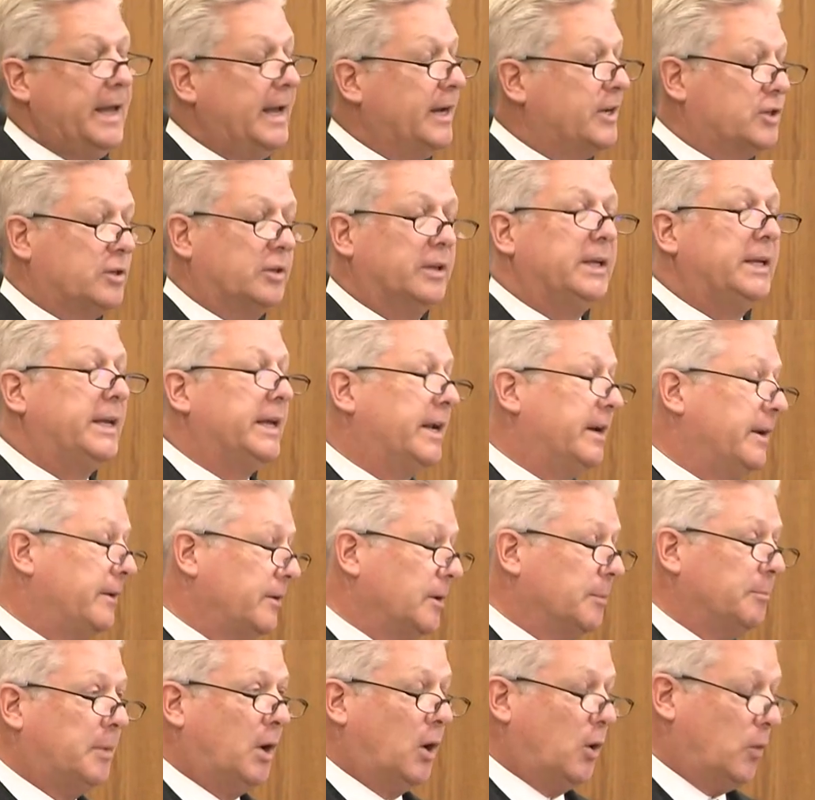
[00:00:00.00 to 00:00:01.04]
actually get it in
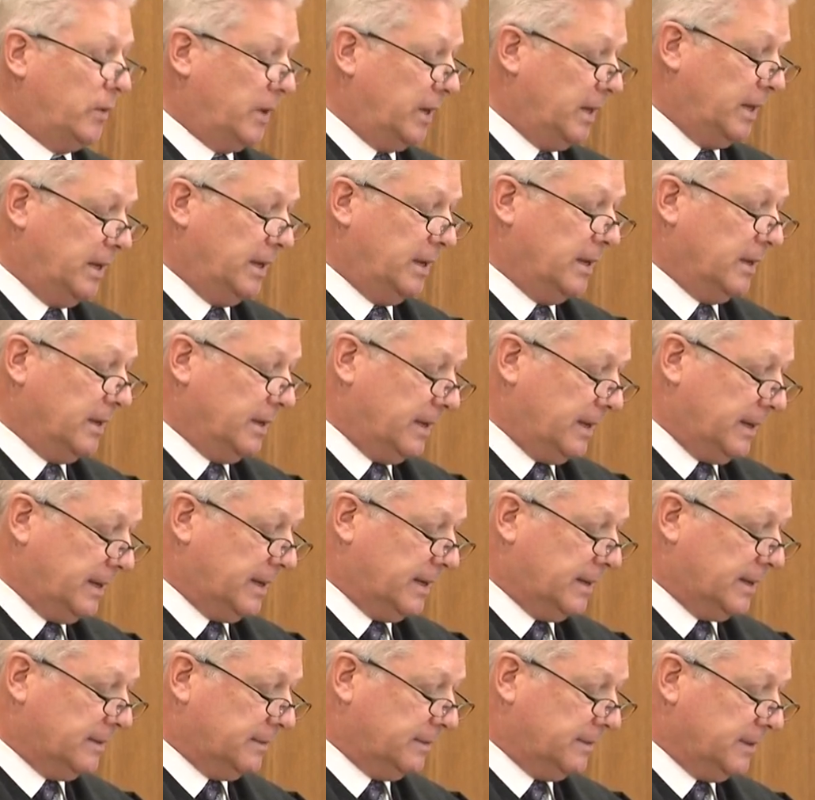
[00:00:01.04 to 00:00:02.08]
the boat.
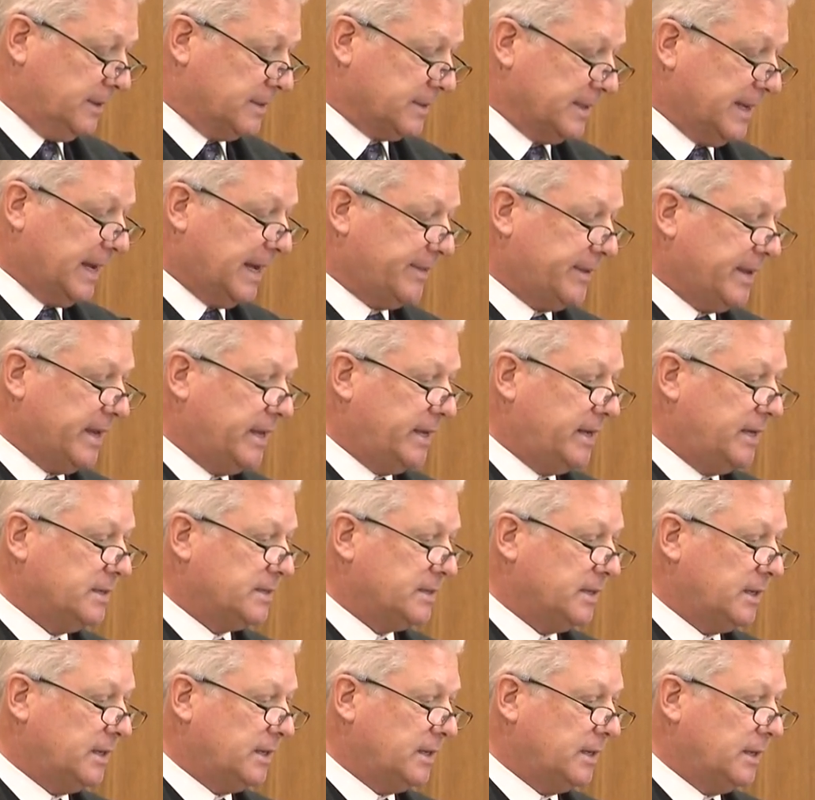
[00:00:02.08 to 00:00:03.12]
Uh, it's not that
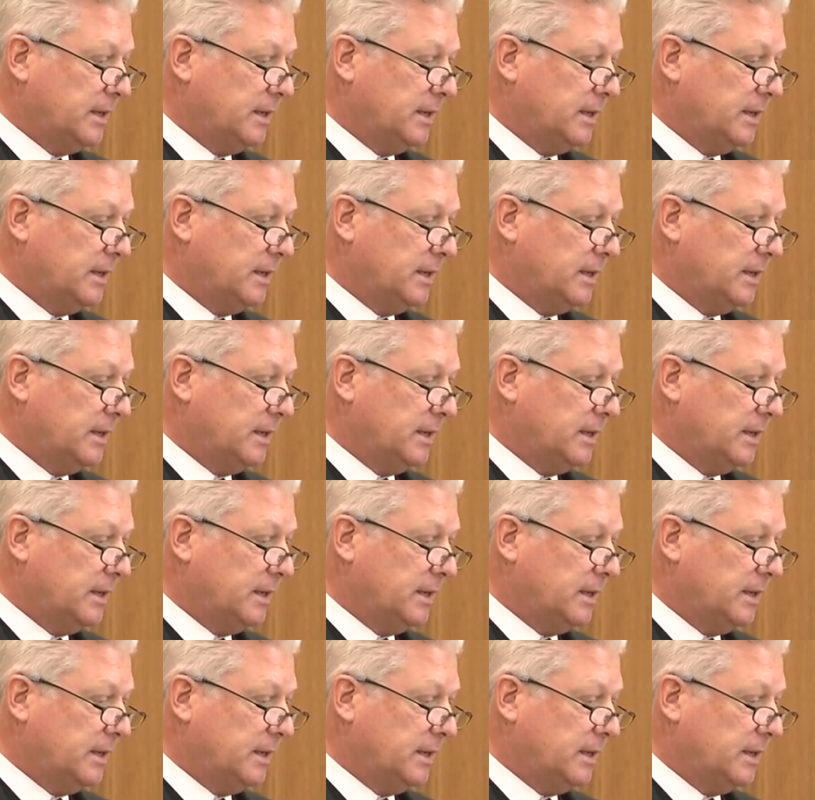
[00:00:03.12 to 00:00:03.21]
easy.